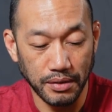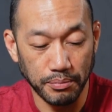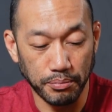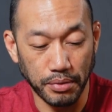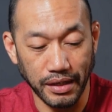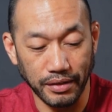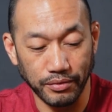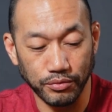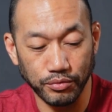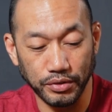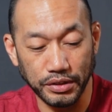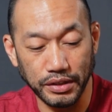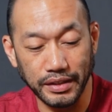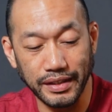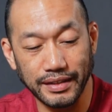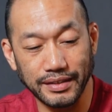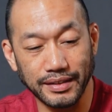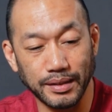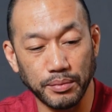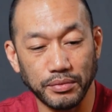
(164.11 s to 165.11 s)
But when you
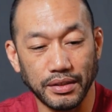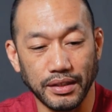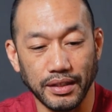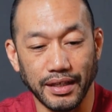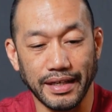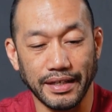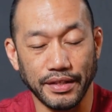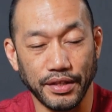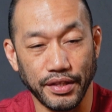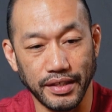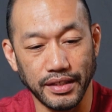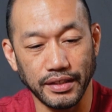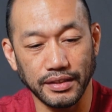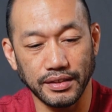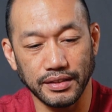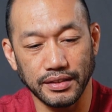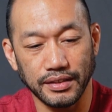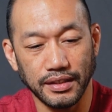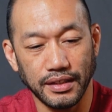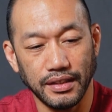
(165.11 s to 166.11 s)
get something like
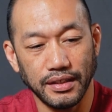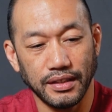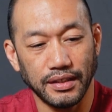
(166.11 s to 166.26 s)
this,